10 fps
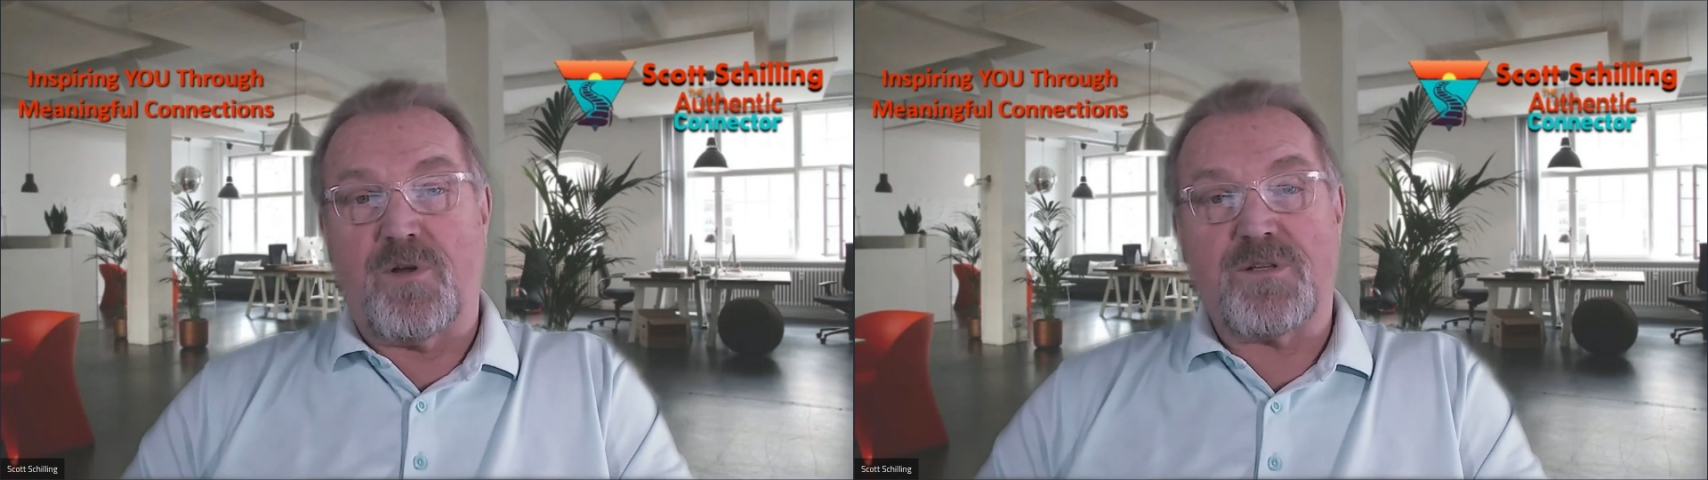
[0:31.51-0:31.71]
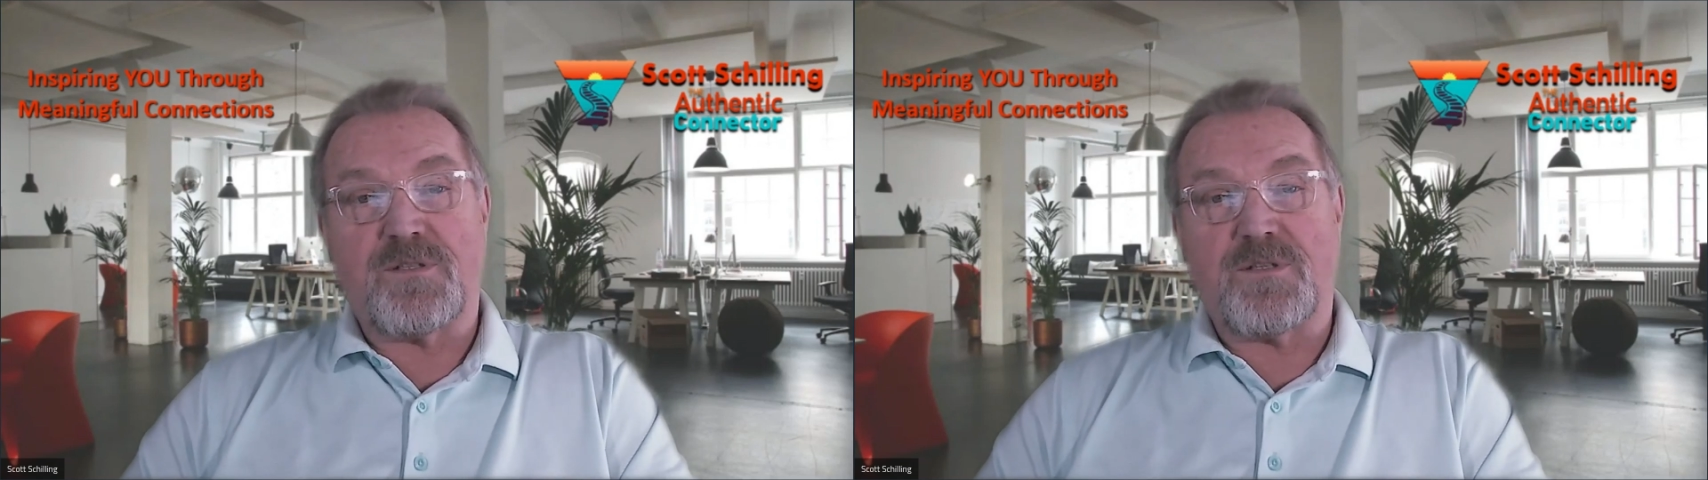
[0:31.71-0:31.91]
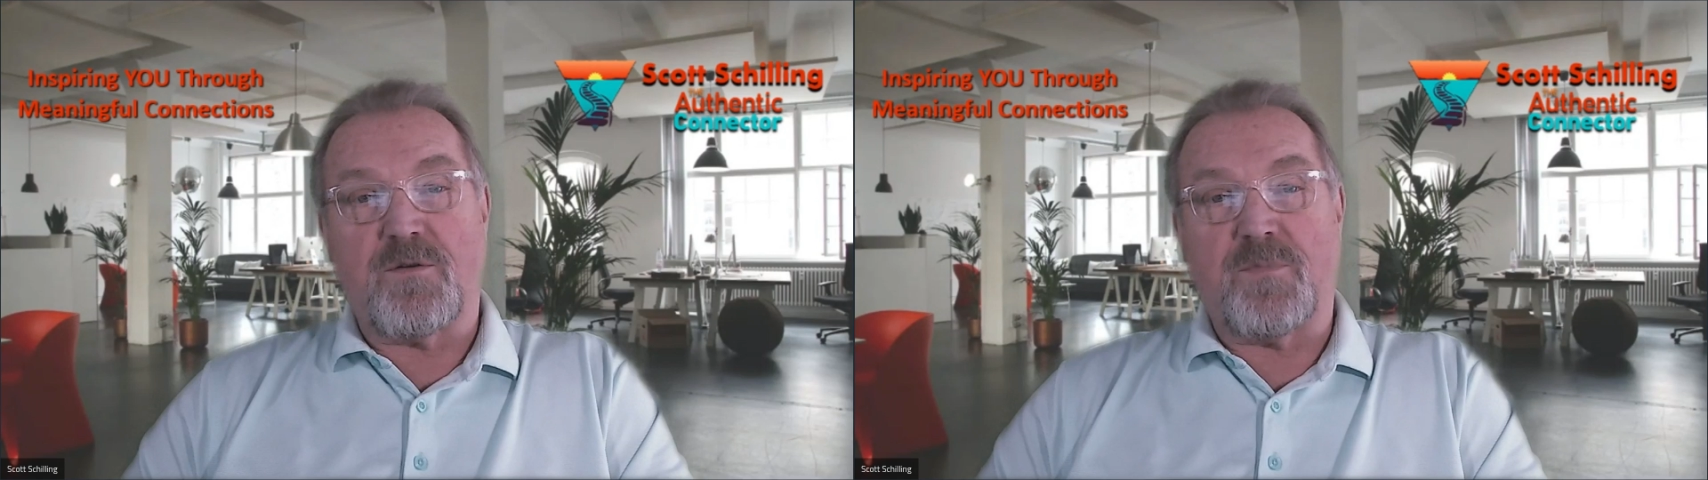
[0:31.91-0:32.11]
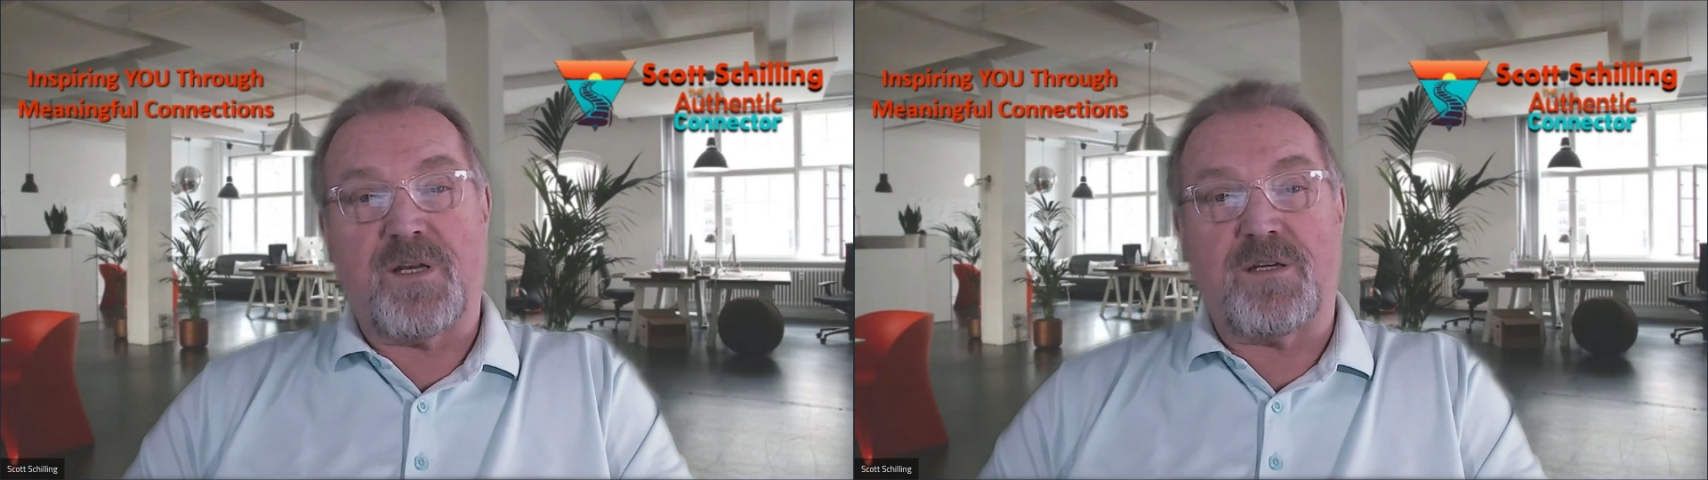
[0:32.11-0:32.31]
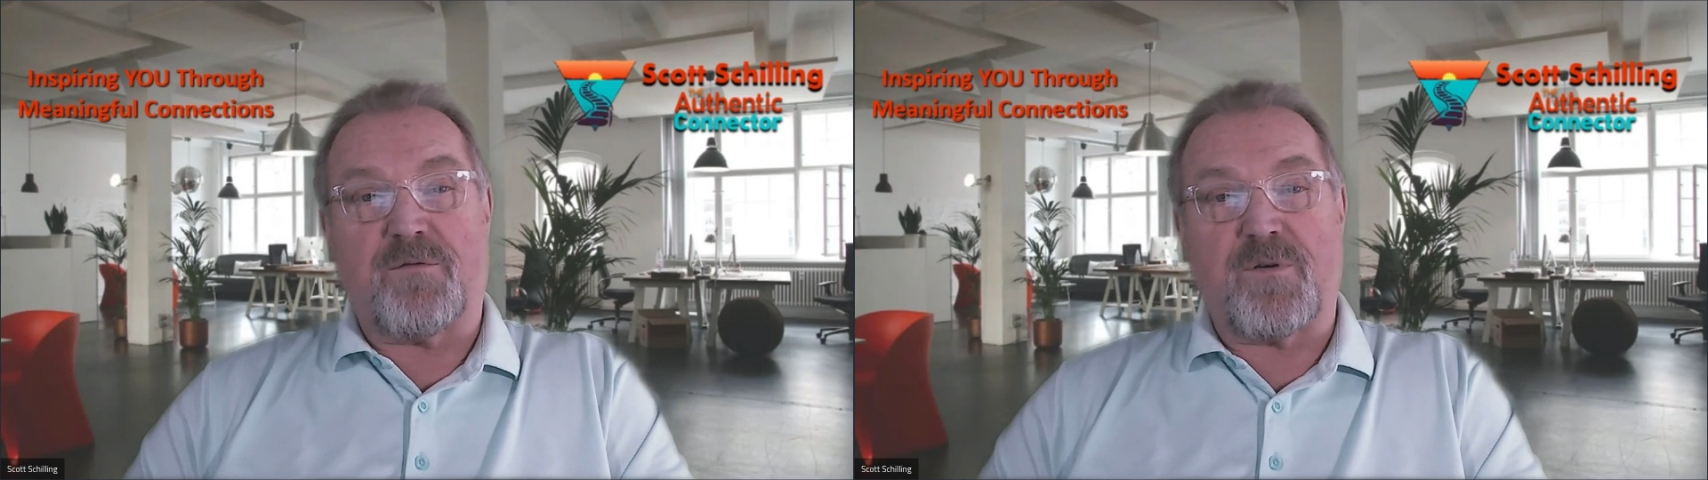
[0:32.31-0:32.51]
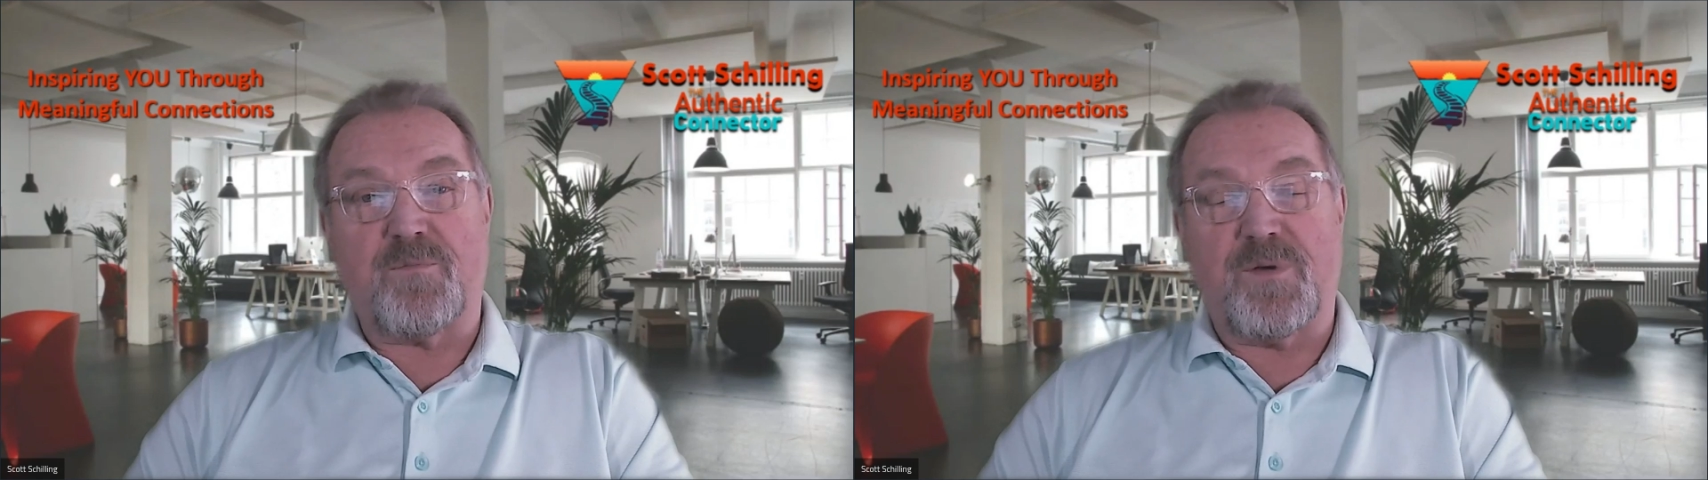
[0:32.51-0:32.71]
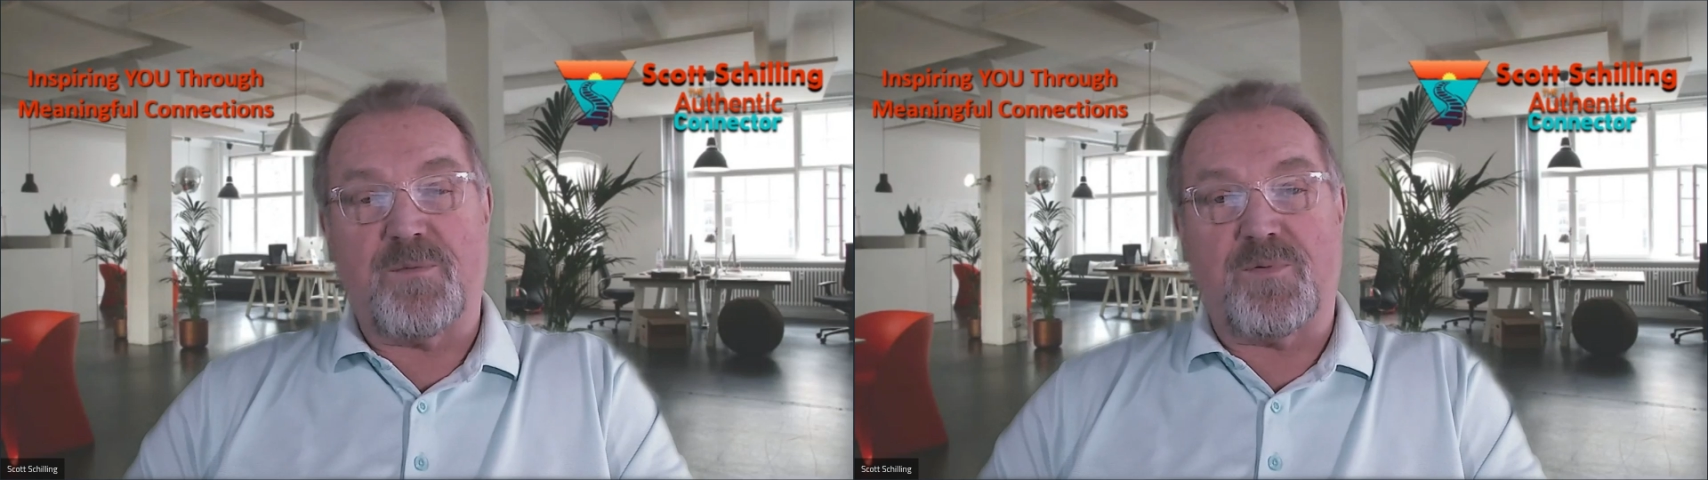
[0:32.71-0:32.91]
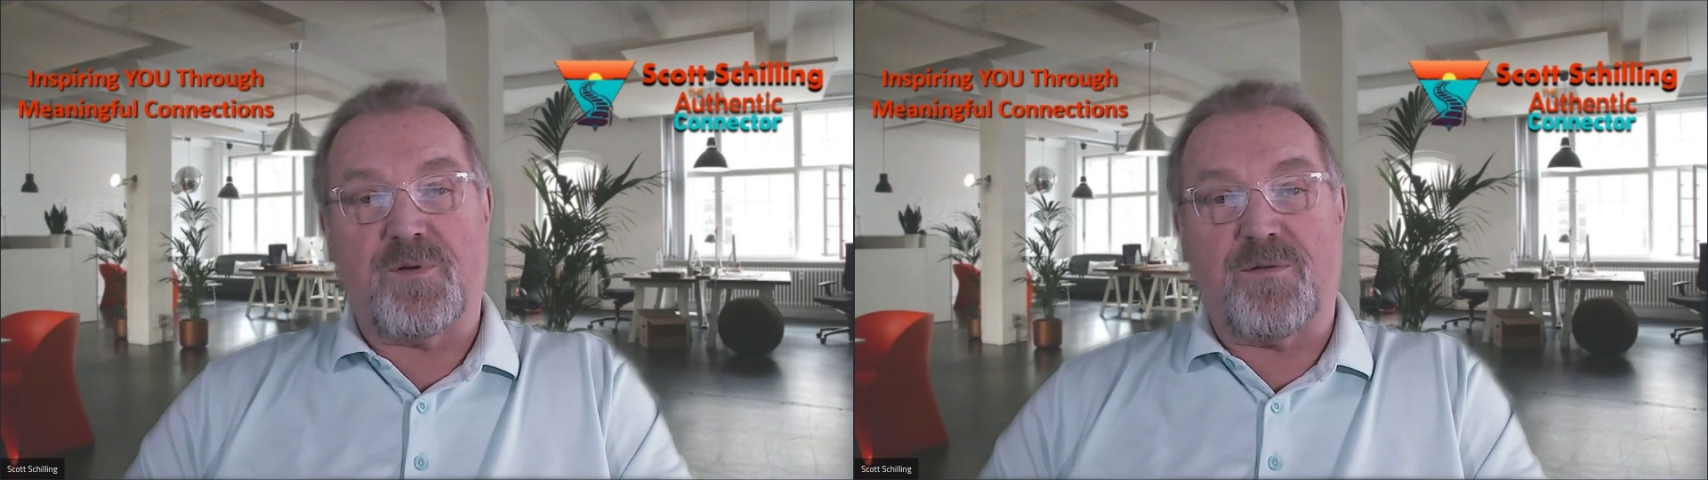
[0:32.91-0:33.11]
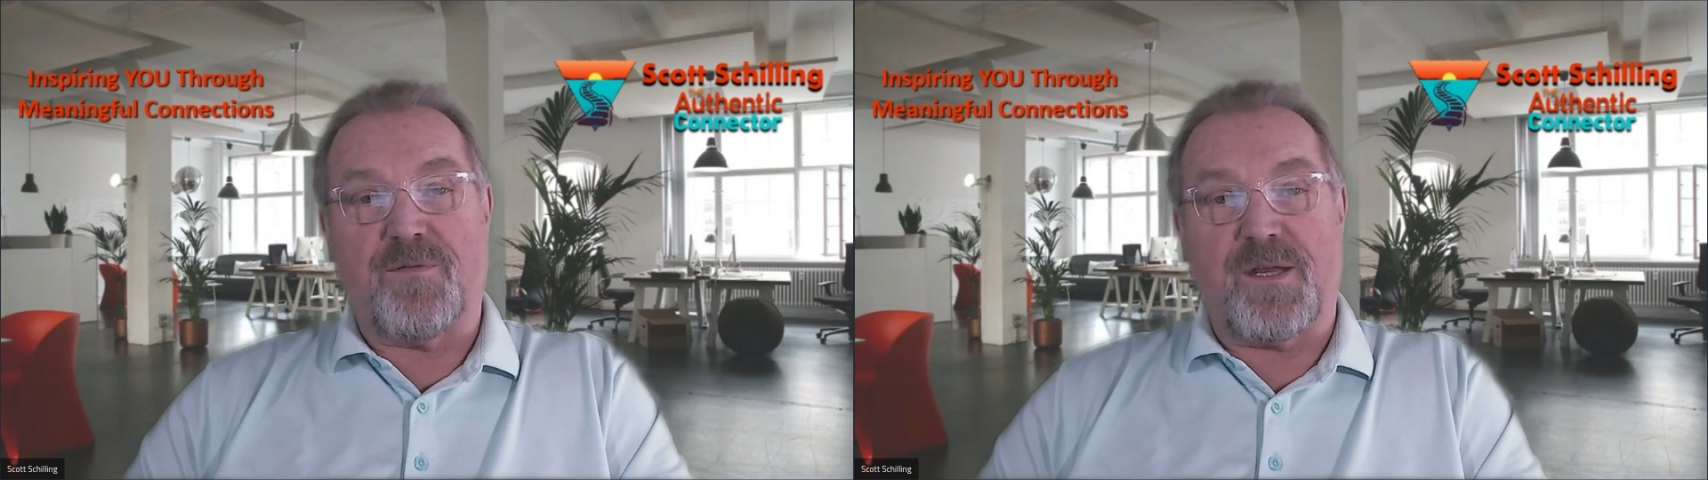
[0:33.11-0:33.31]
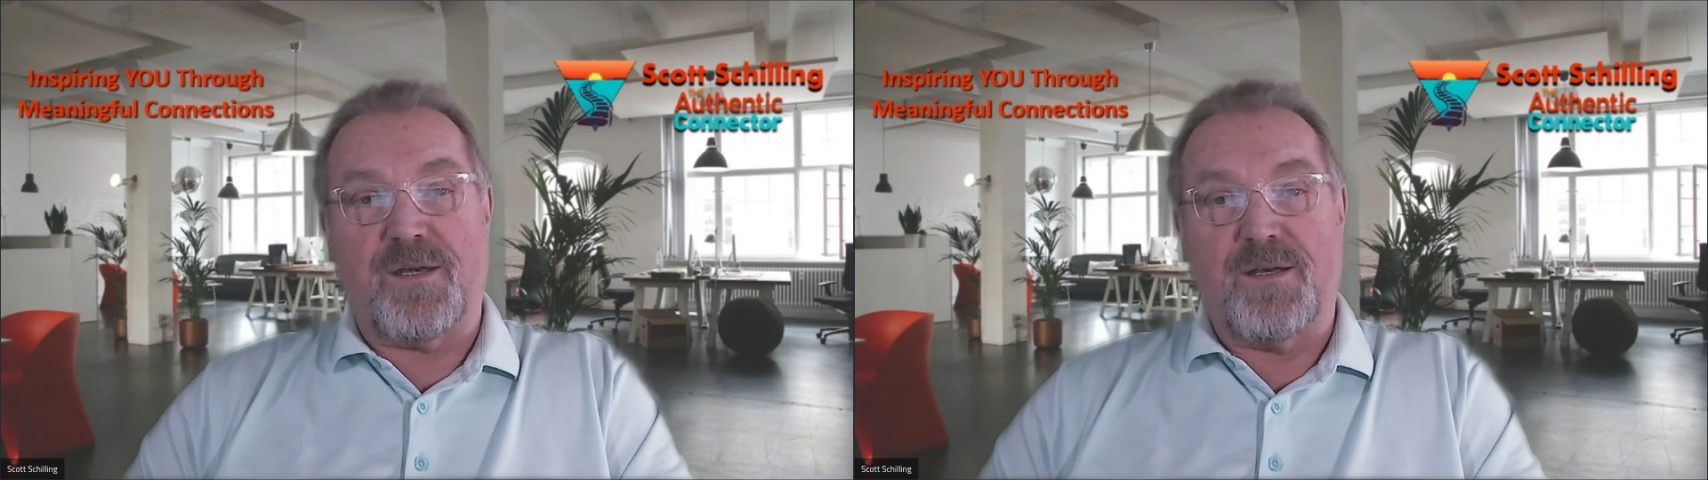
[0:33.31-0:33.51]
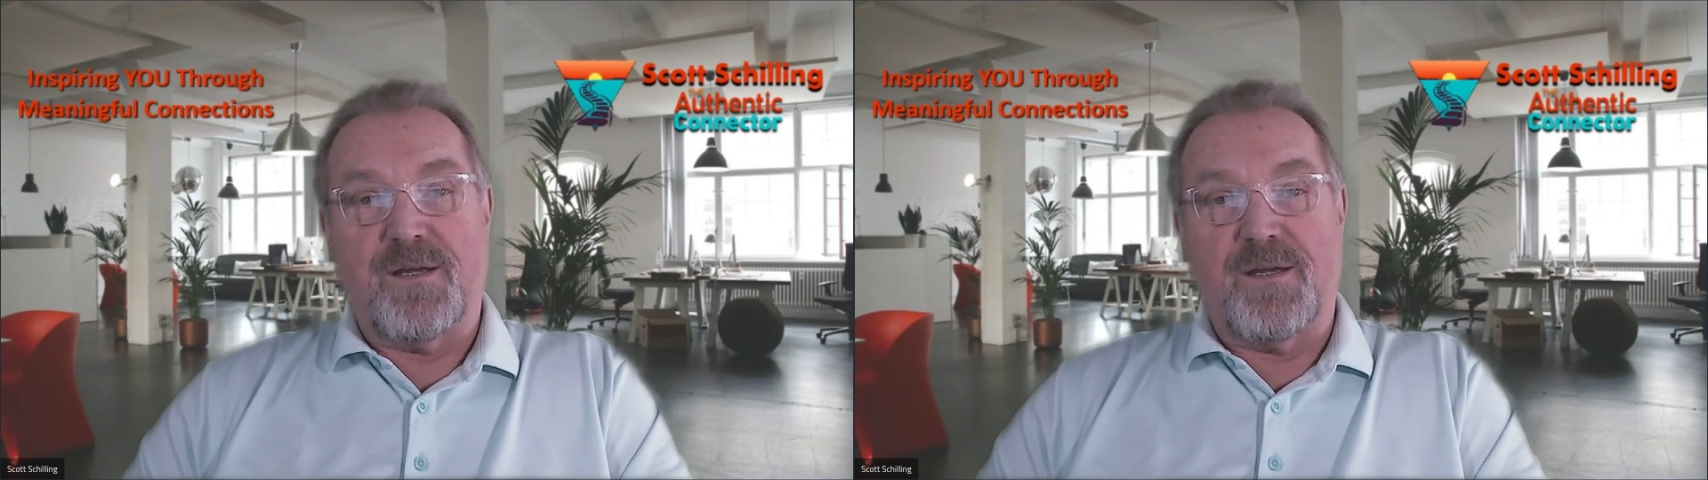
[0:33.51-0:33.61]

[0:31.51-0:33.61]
with so many different people that